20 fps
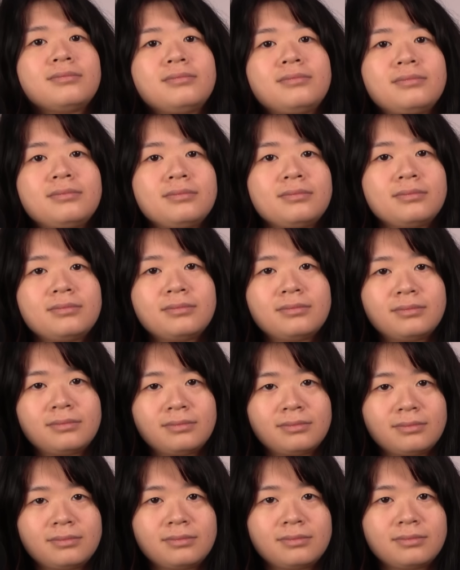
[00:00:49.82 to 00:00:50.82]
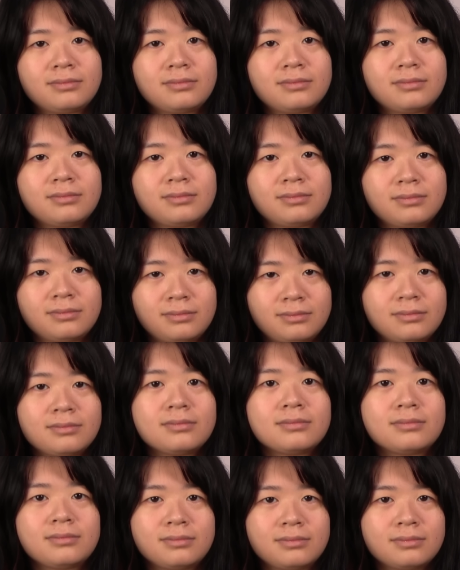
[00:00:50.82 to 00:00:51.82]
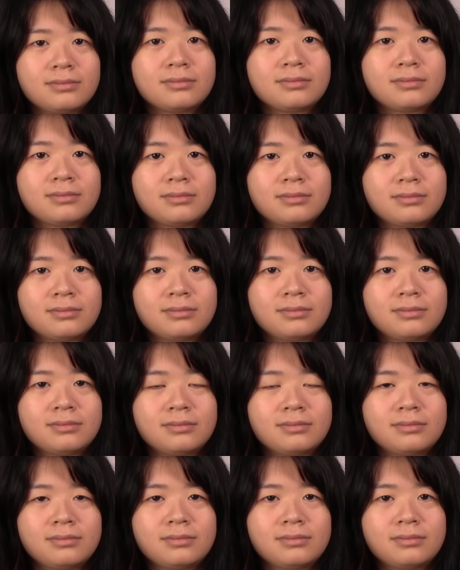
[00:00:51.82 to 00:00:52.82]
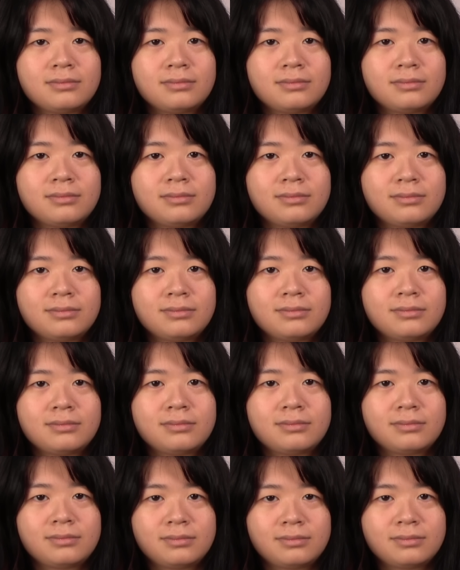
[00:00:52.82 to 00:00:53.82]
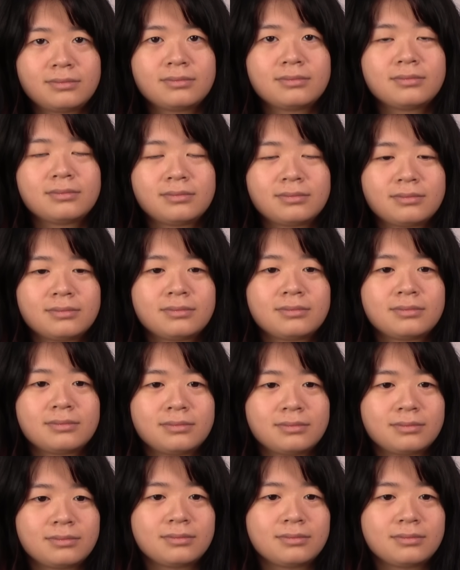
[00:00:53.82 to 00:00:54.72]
This person isn't speaking.